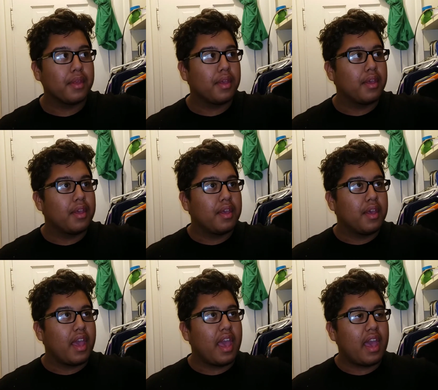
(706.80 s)

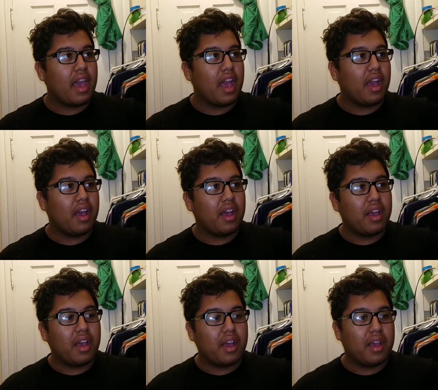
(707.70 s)

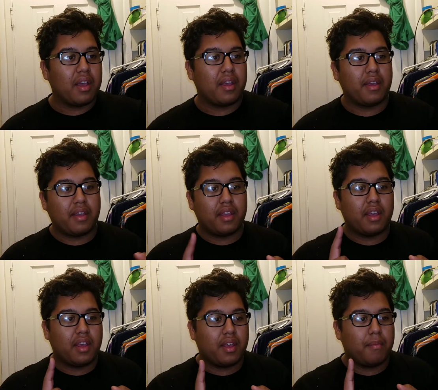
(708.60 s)

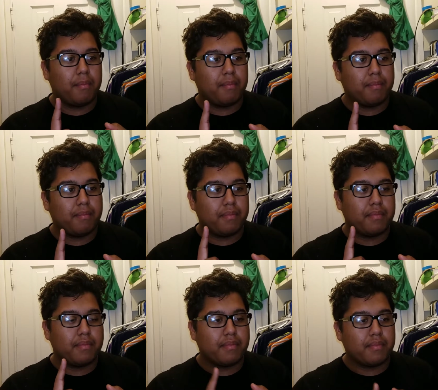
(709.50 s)

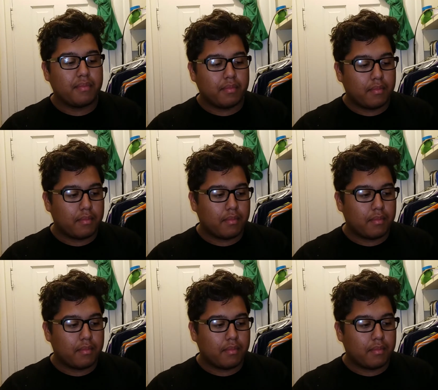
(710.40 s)
(no one is talking)